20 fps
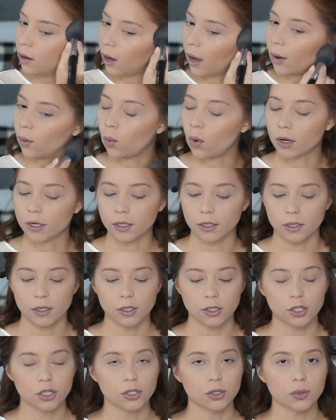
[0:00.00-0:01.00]
I wanted
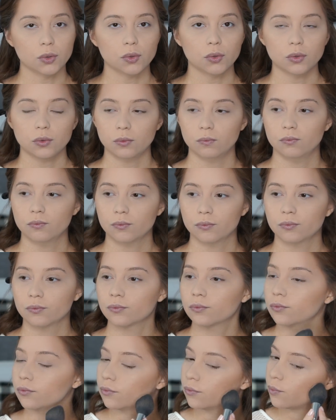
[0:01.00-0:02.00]
it to.
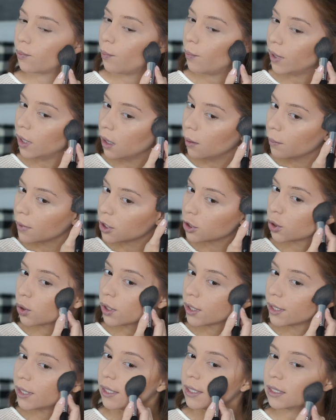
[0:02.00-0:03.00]
But
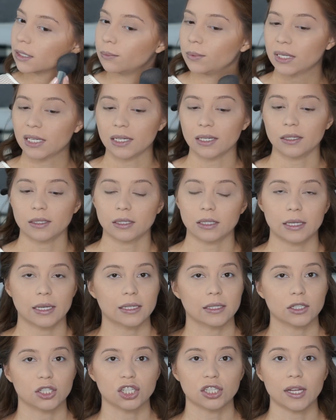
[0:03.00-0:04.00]
majority is because
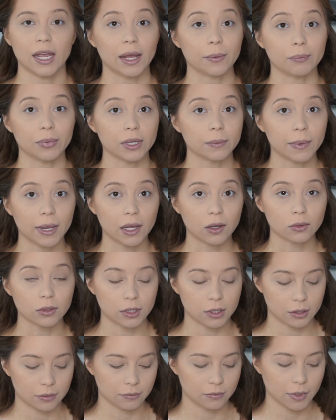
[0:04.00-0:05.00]
kids just have big
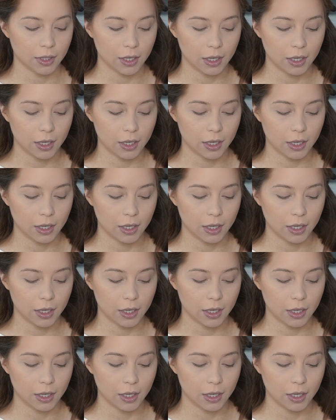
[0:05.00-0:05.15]
mouths.